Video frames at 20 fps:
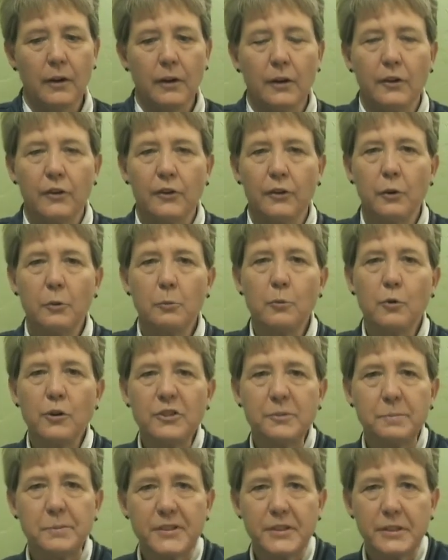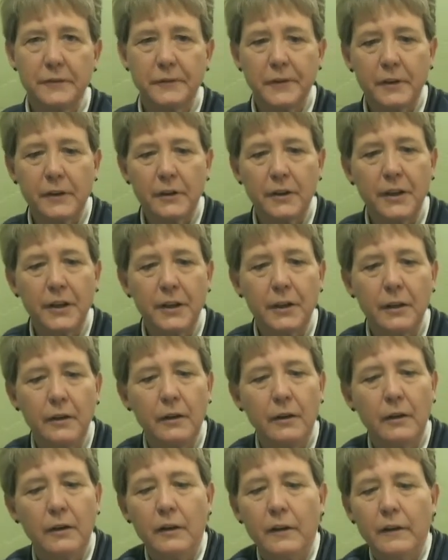So more specifically,
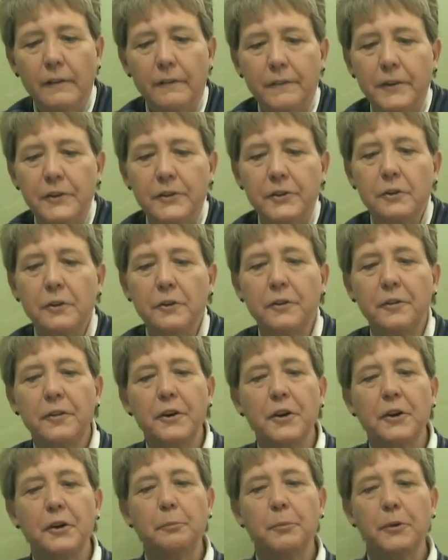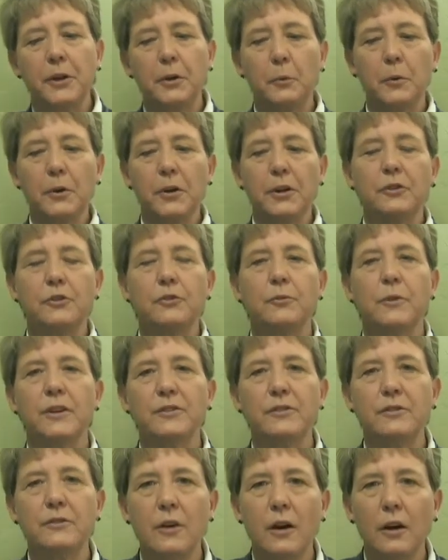physical therapy would
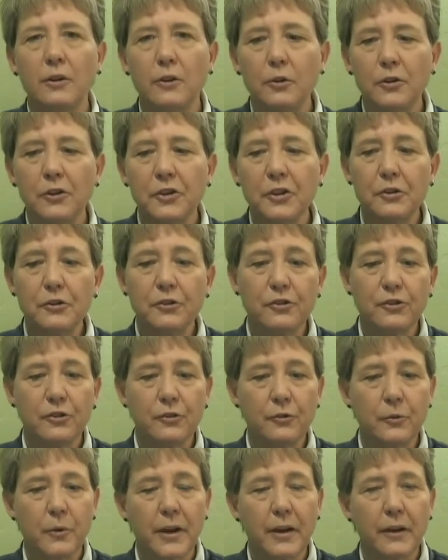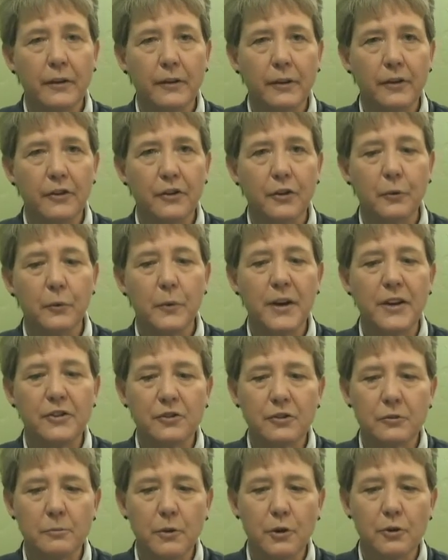address not only your strength and your
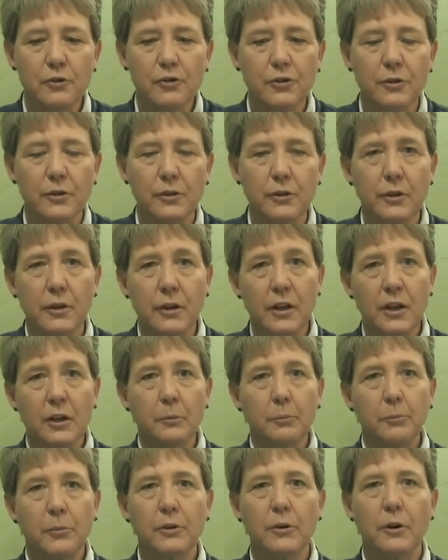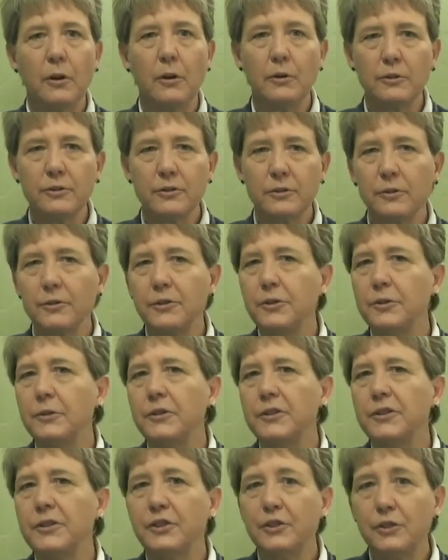range of motion, but also your
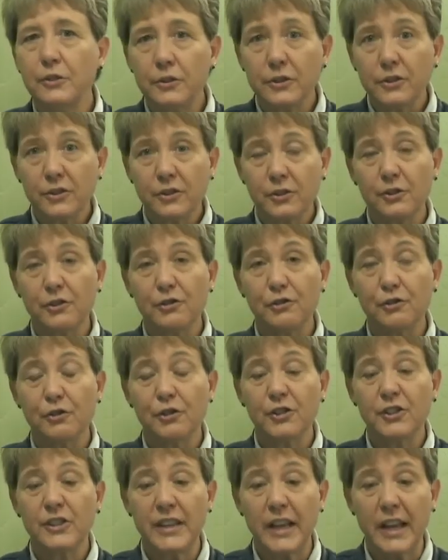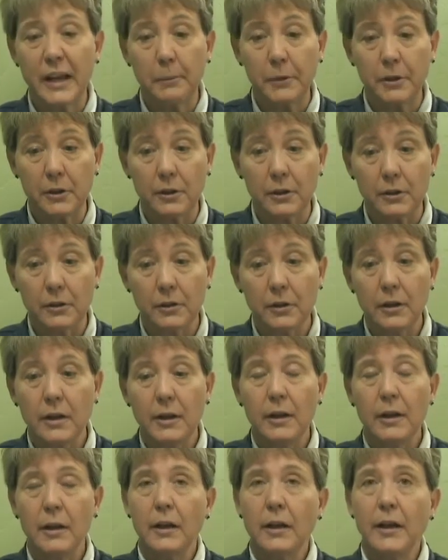endurance and your stamina
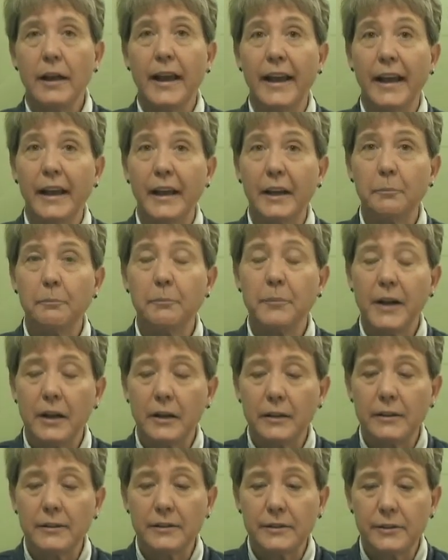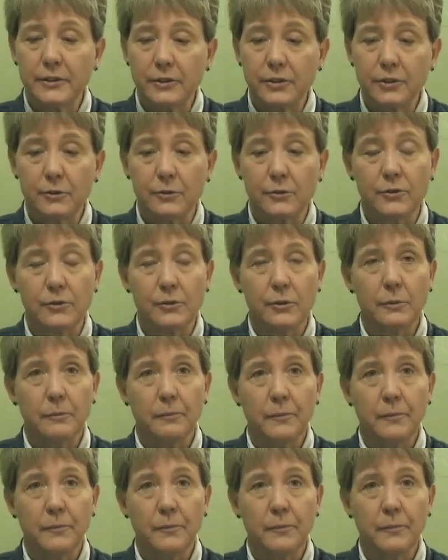and balance issues.